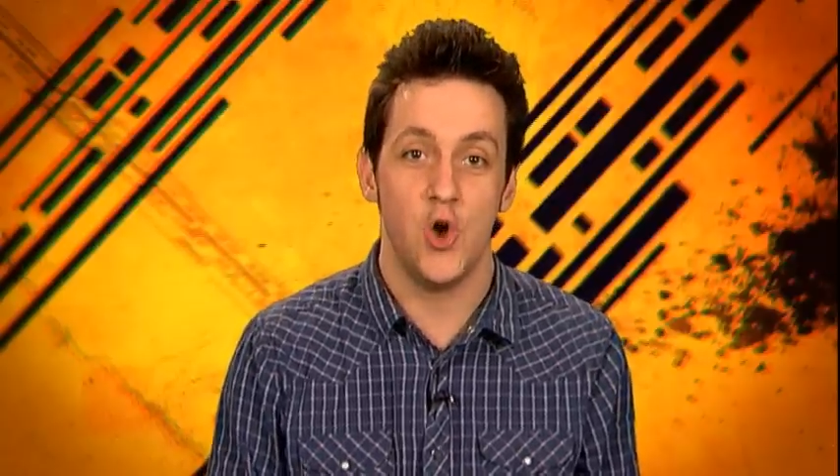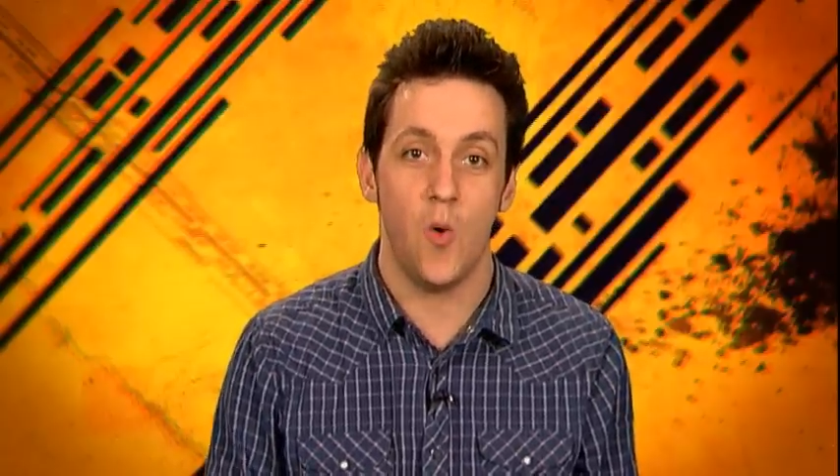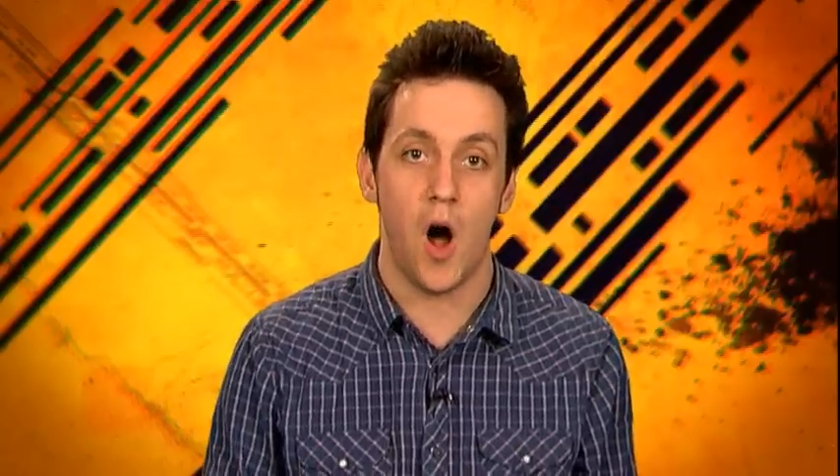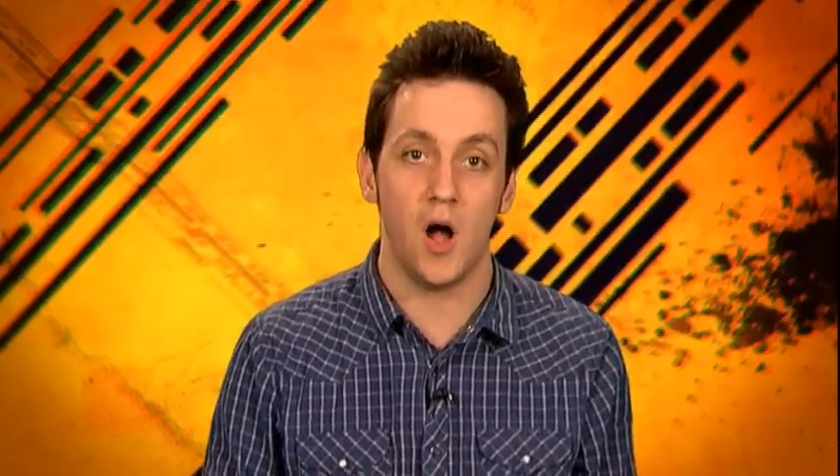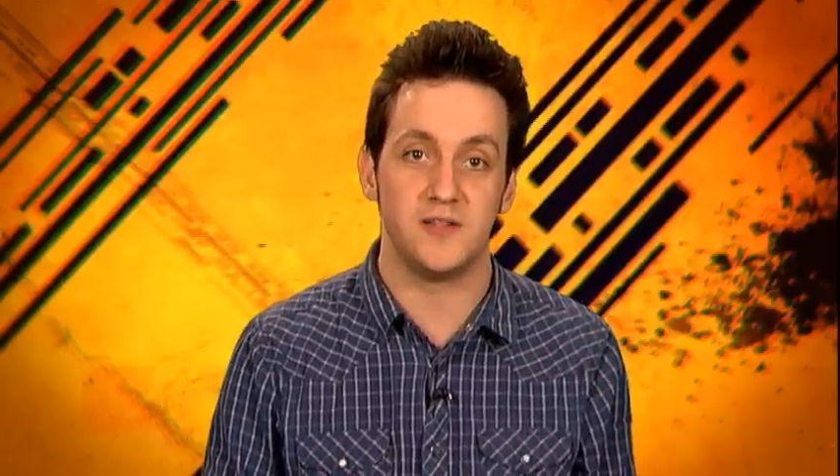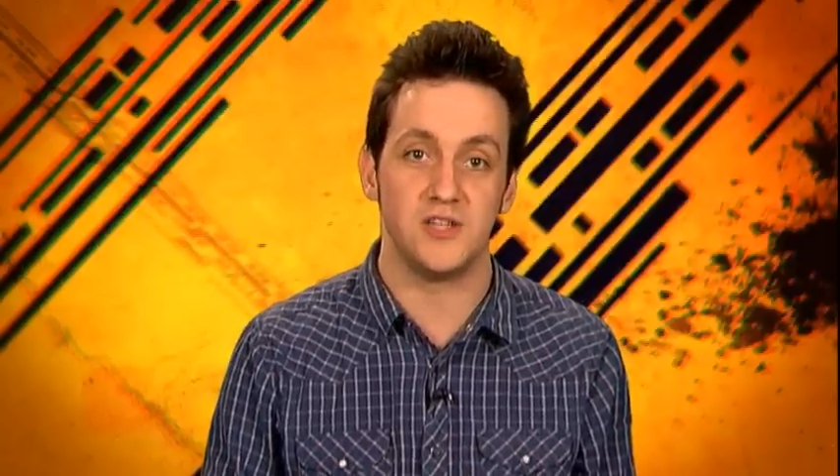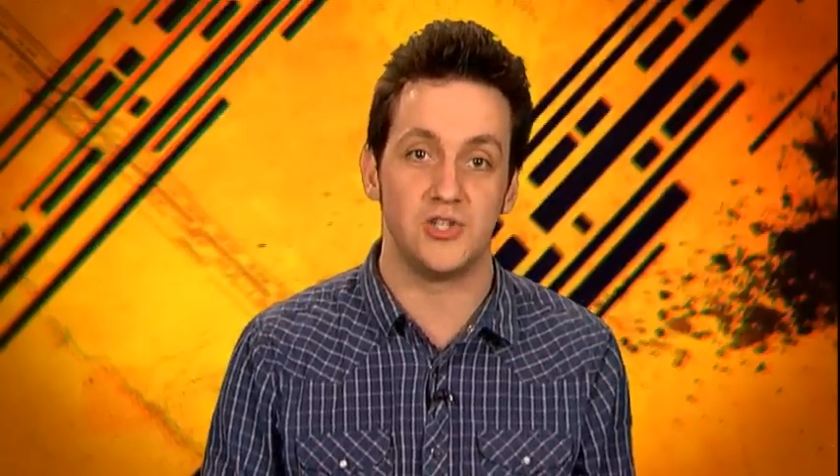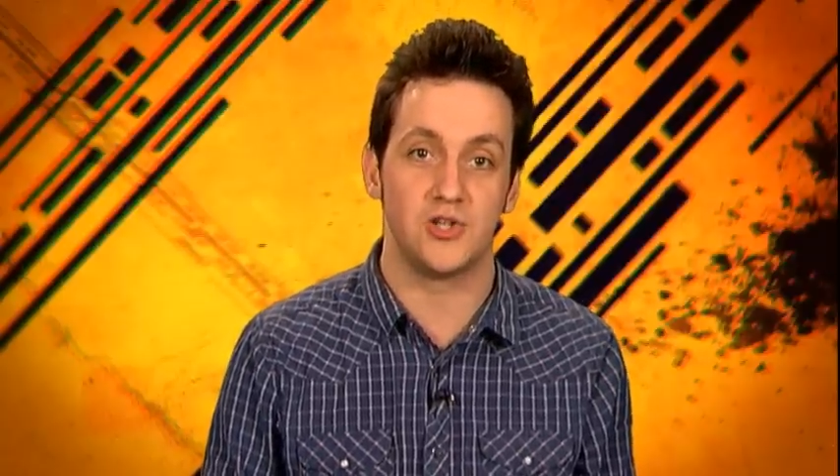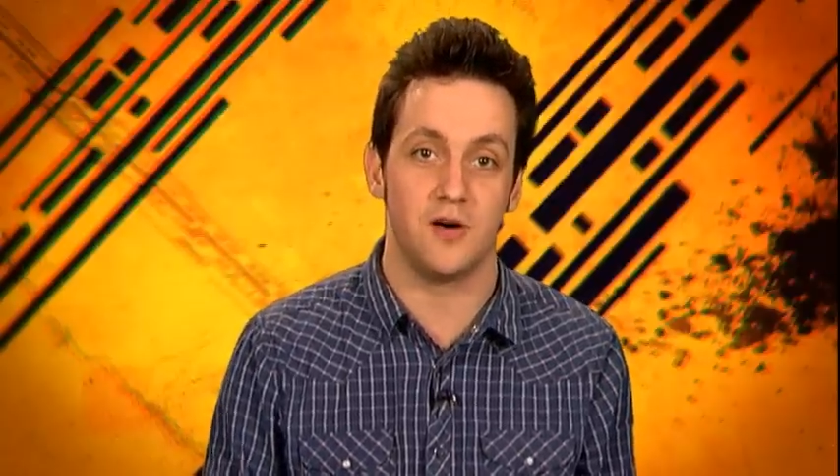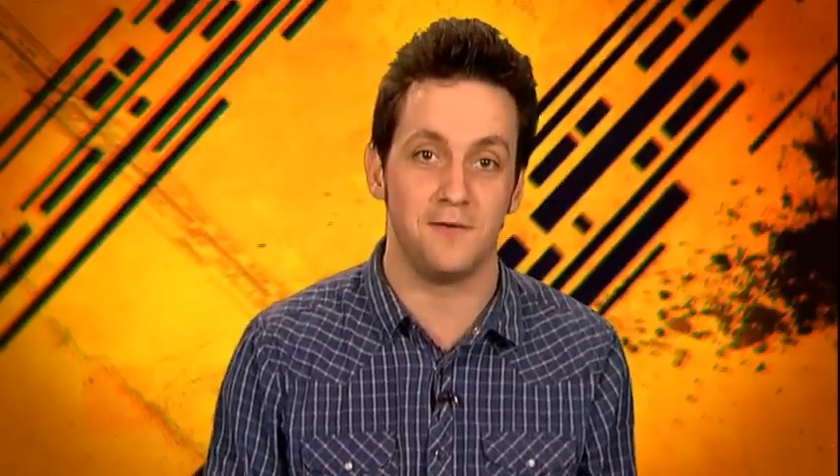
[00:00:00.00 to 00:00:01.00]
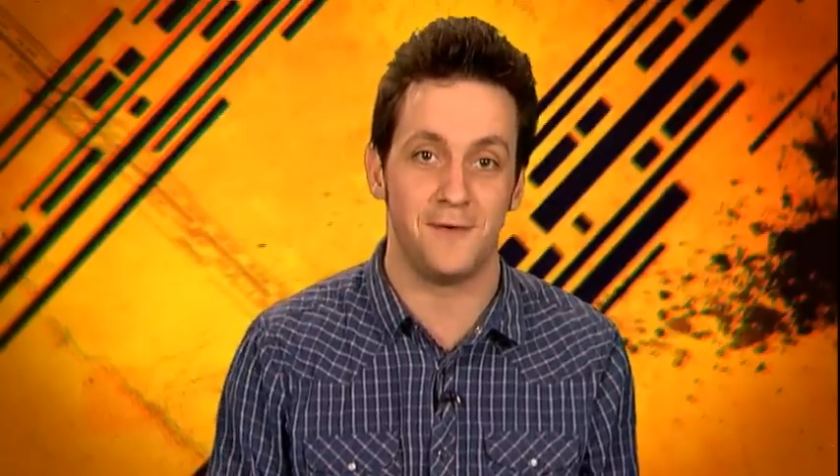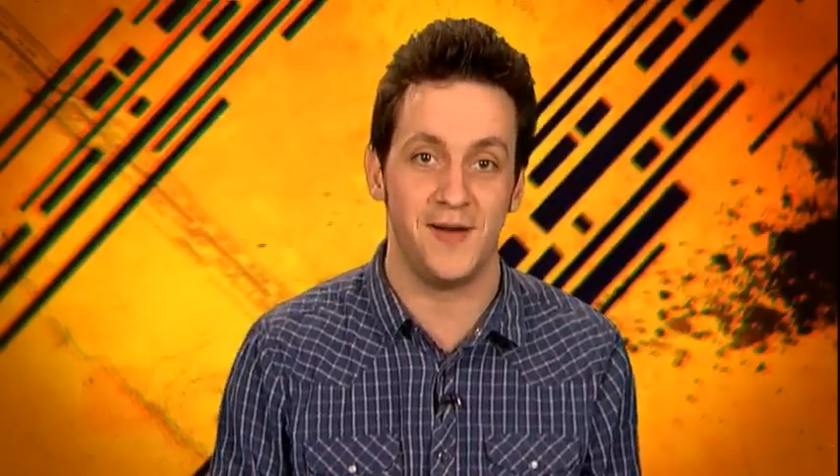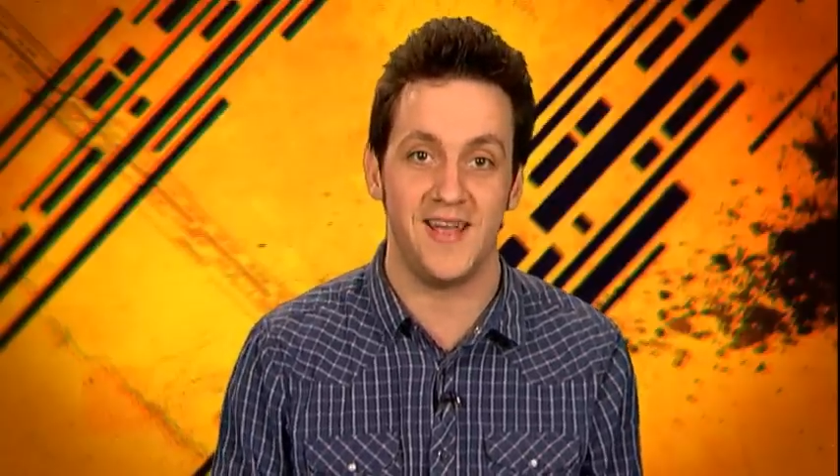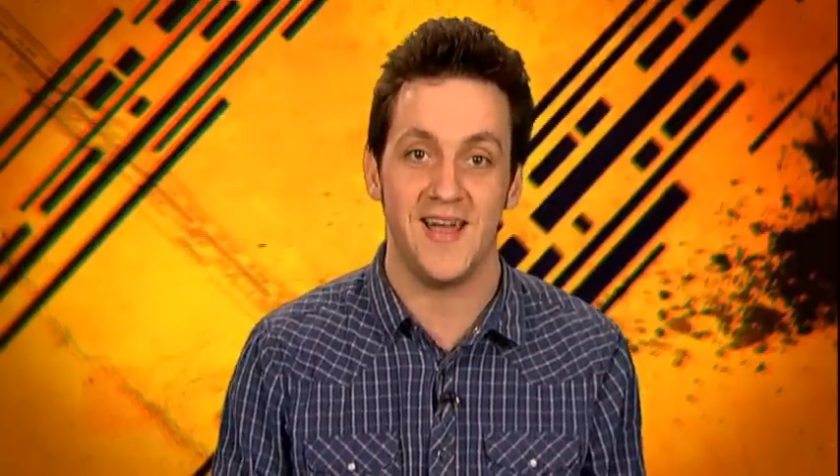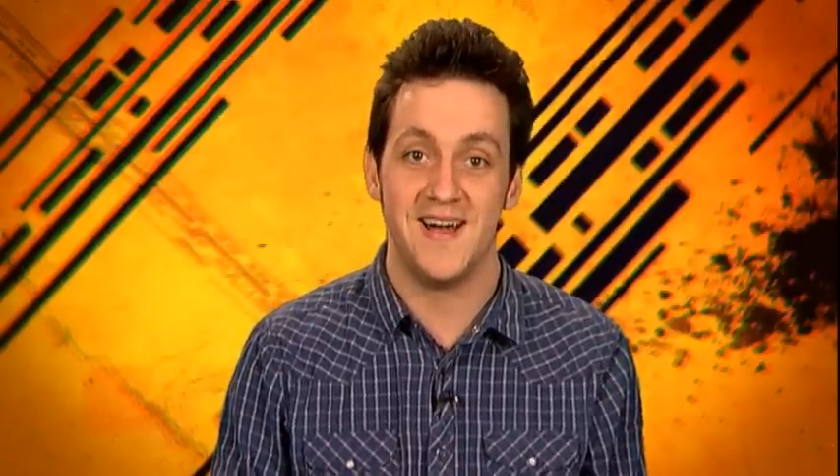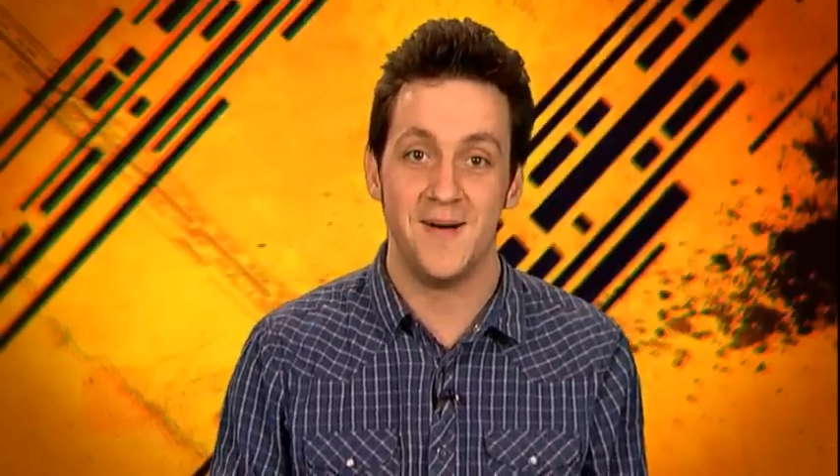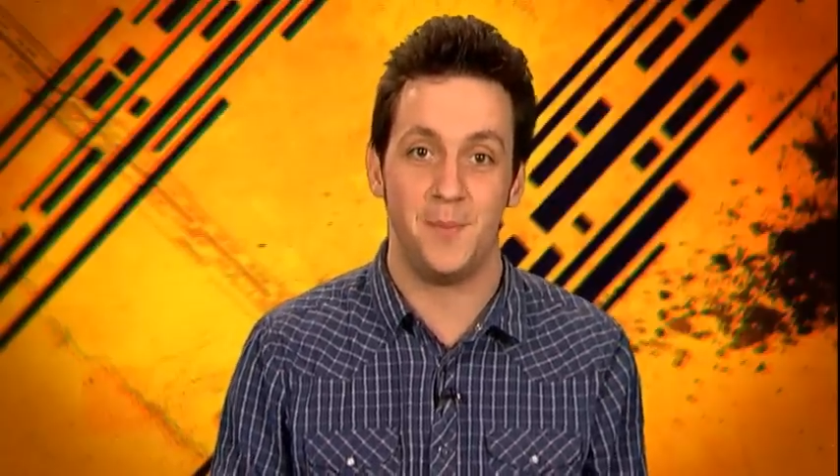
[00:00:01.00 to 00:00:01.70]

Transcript: who are discovering